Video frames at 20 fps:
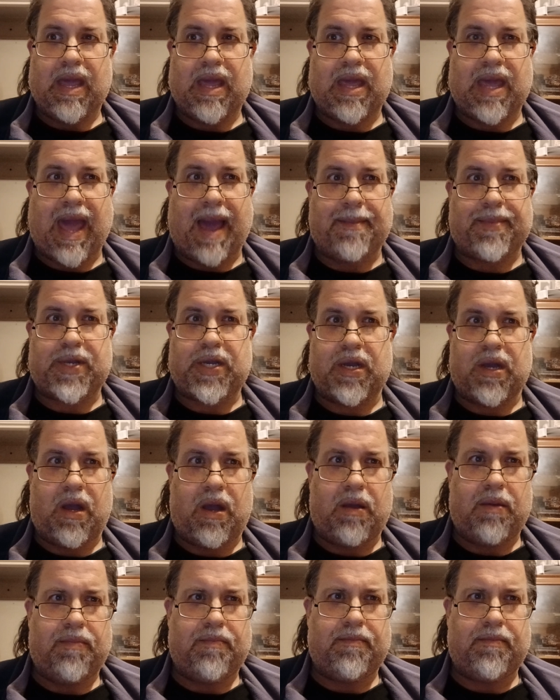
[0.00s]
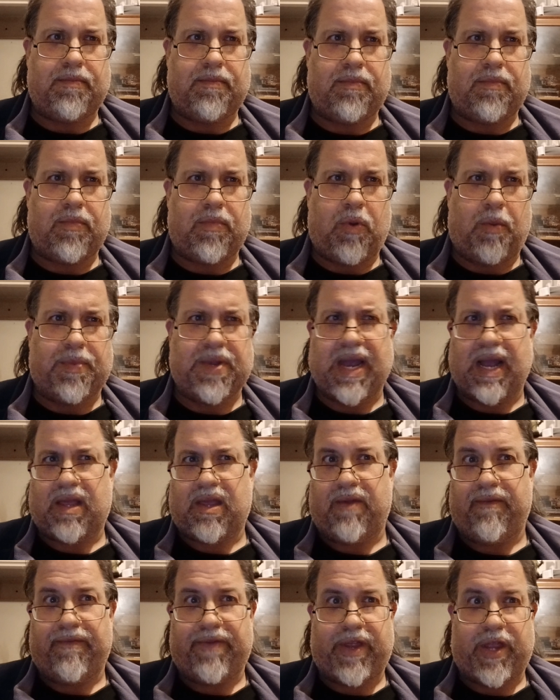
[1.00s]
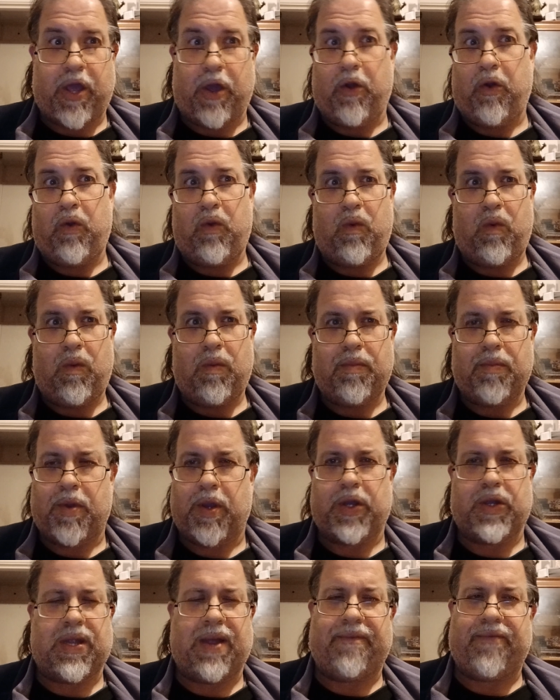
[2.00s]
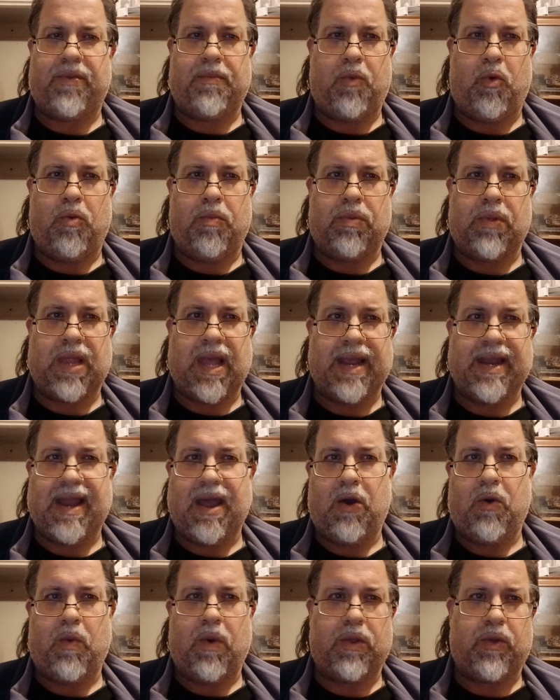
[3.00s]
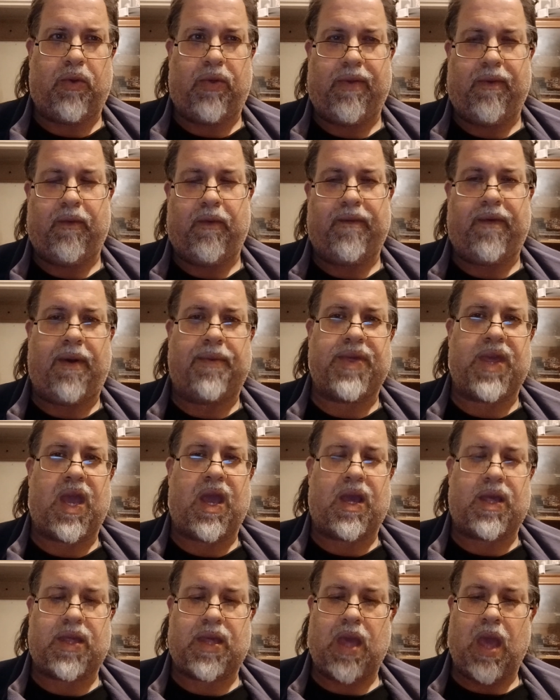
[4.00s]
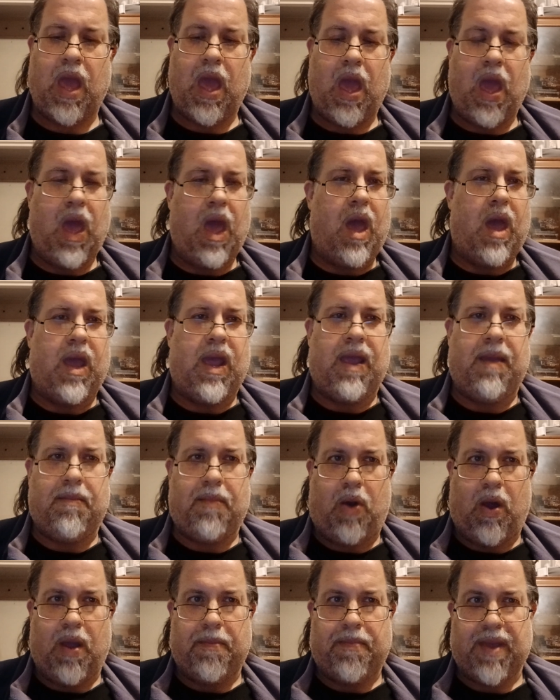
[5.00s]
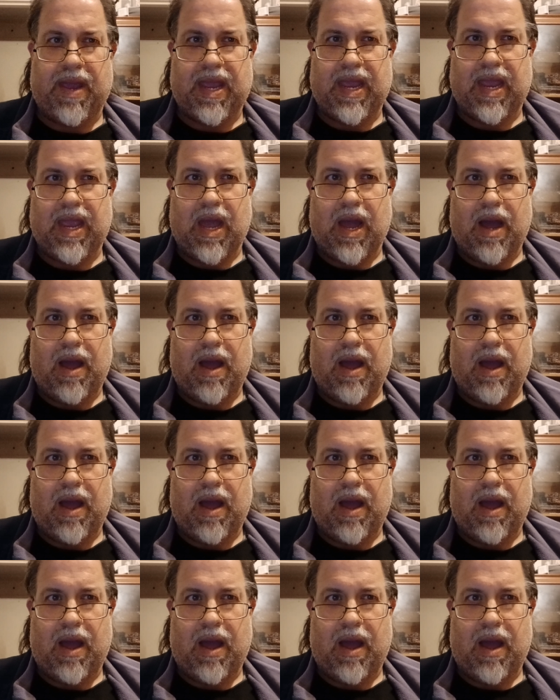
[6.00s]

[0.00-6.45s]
capture objective 2, because you'd have them all laid out 1, 2, 3, 4, 5, 6. It might be